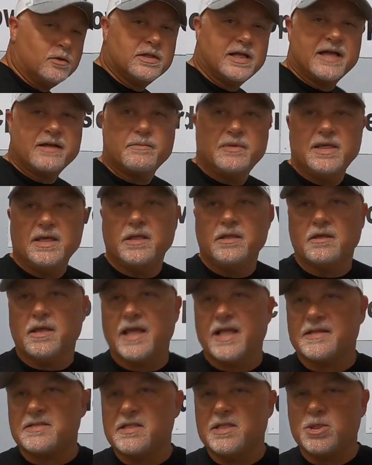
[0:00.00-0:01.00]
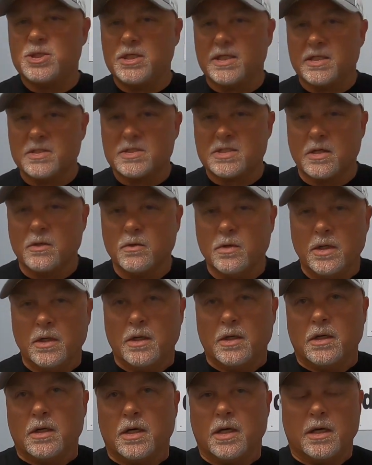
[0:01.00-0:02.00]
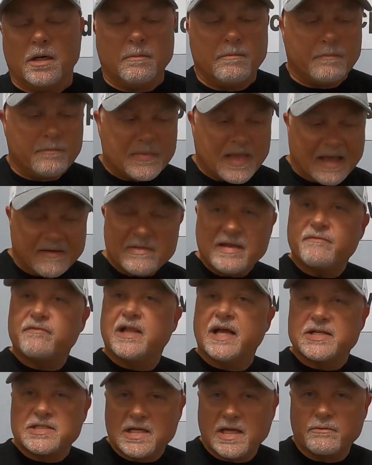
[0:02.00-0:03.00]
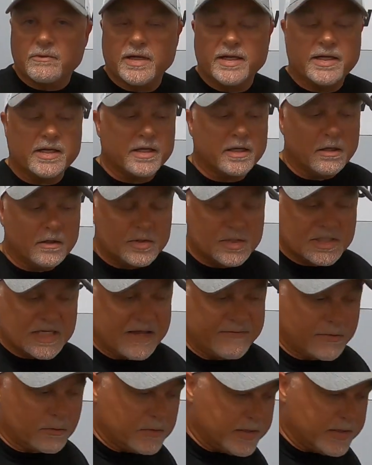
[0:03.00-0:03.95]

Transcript: old like me and you can't see shit. So, have that flashlight ready to go. Just have it